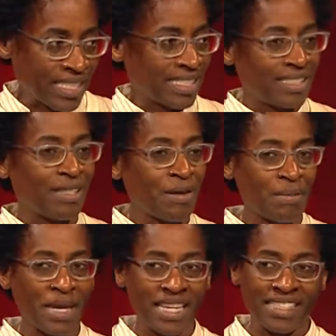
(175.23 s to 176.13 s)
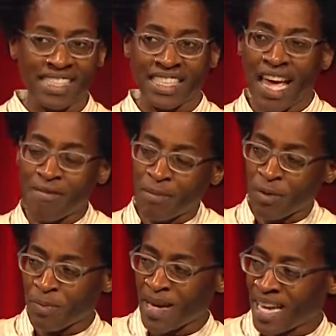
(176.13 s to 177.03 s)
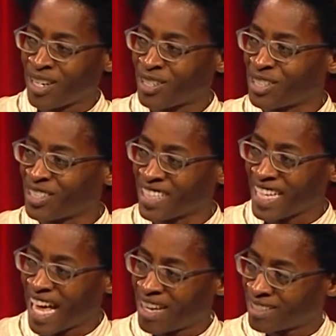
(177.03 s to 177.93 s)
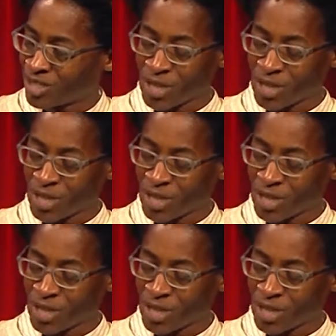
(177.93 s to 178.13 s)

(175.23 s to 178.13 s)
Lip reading: It's so amazing to have both my editors in the house.